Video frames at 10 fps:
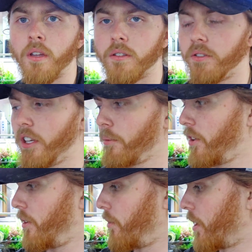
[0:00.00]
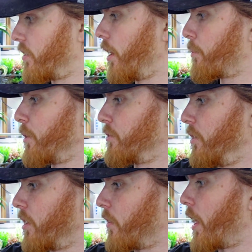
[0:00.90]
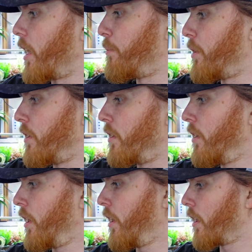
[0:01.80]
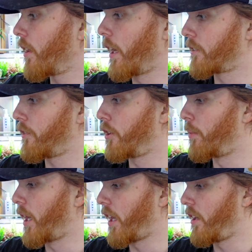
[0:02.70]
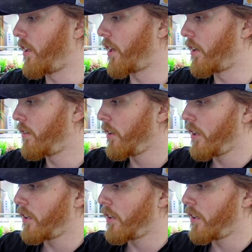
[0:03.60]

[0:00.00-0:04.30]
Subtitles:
So today I'm going to give you guys an up close look at the AP glass feeder by ADA.